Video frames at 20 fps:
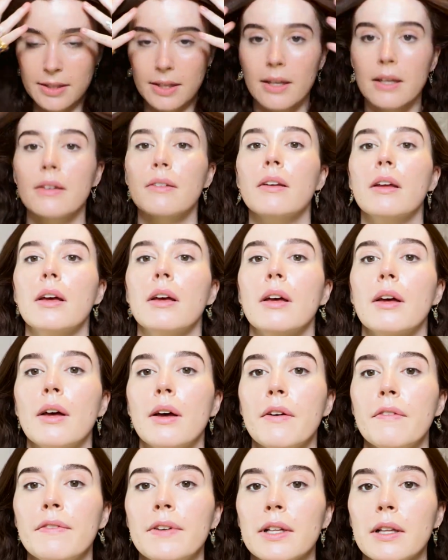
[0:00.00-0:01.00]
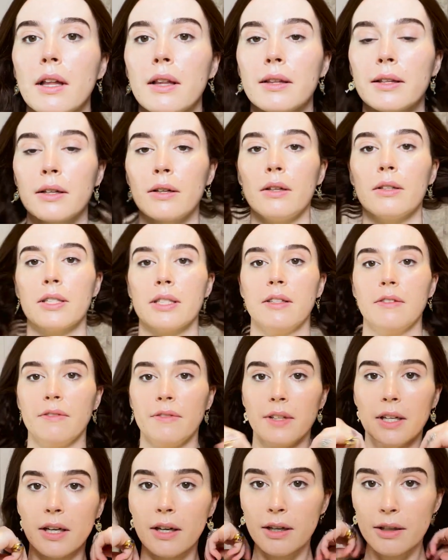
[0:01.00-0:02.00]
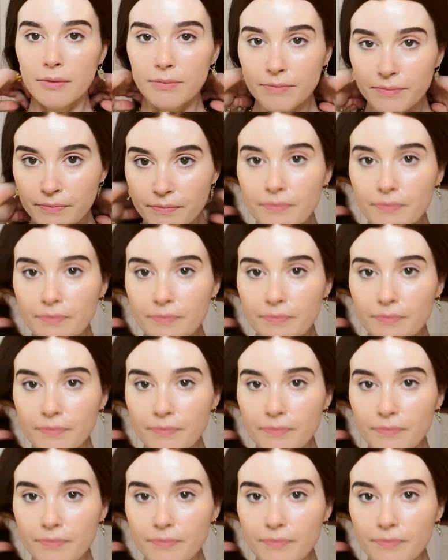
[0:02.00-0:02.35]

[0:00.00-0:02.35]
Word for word: it can feel a little severe.